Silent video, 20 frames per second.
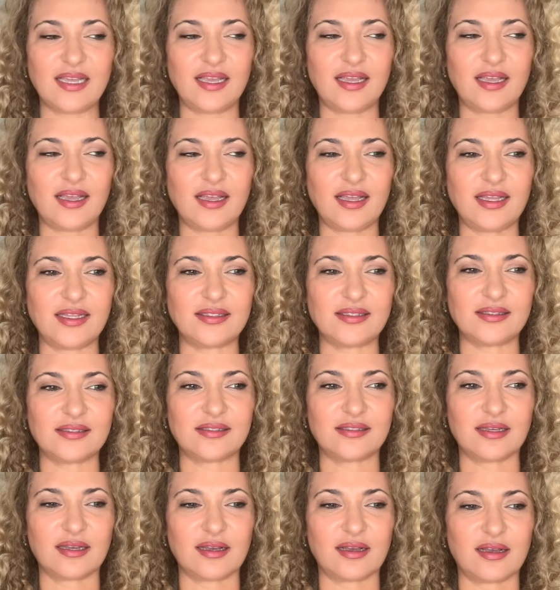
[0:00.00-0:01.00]

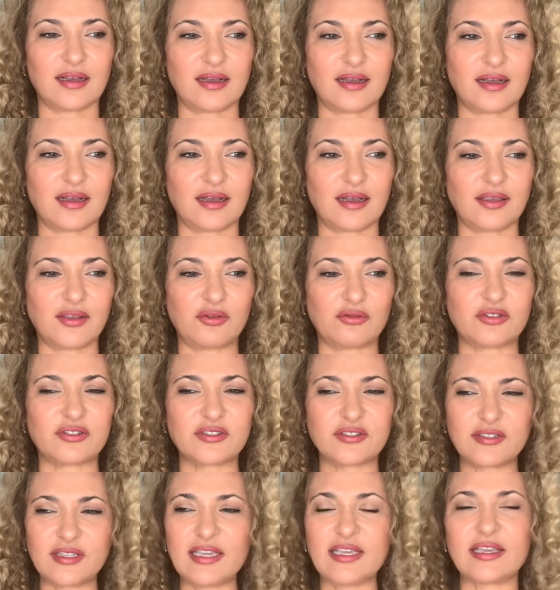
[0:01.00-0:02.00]
And you're
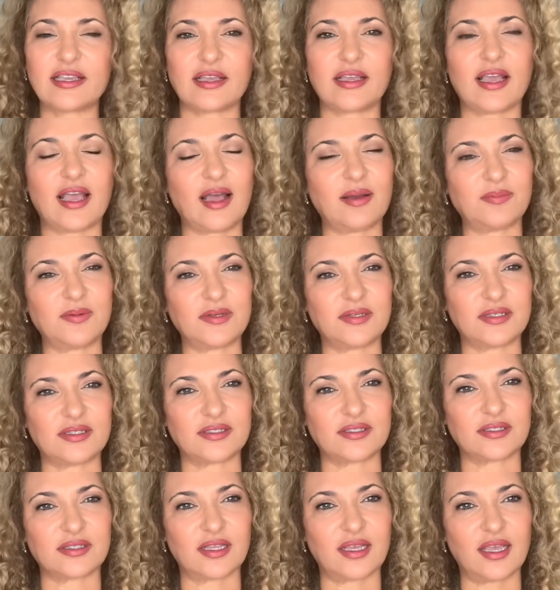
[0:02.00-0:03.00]
seeking
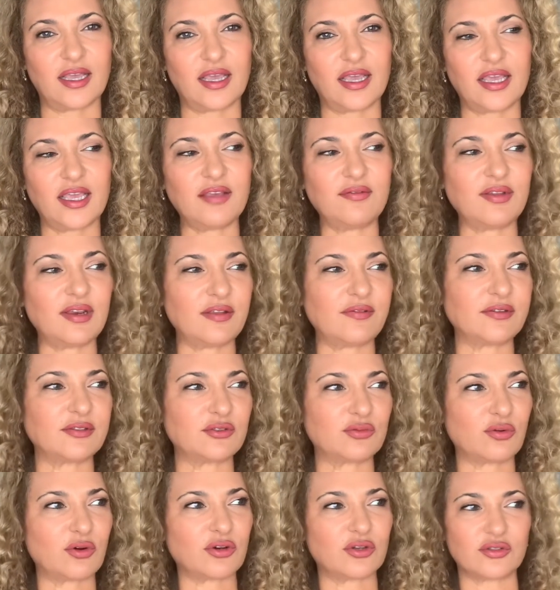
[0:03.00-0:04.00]
happiness, even if
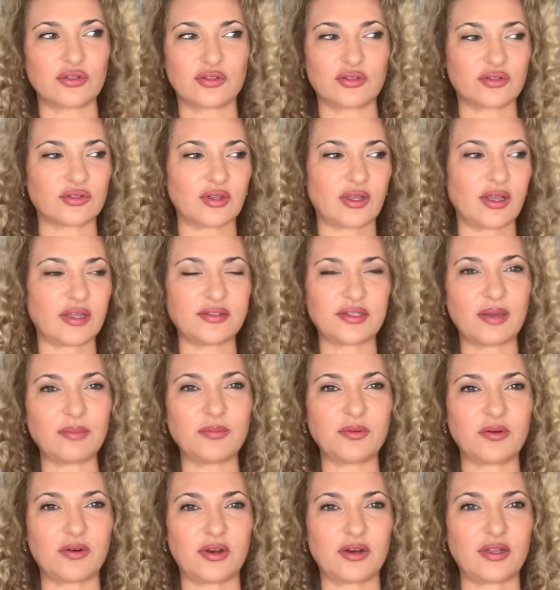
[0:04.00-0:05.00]
it was
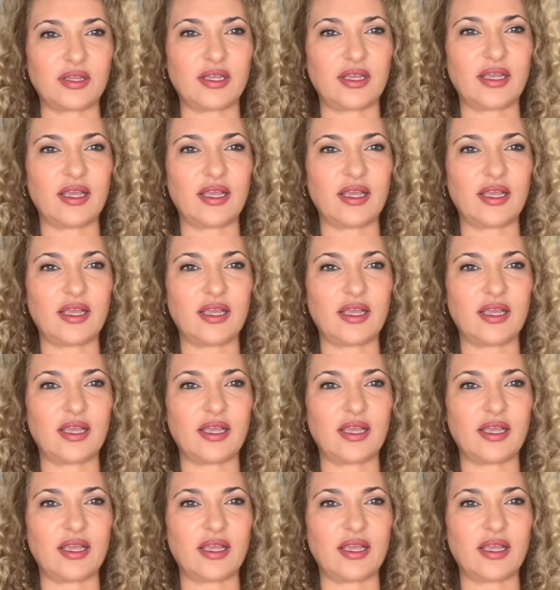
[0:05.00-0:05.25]
temporary.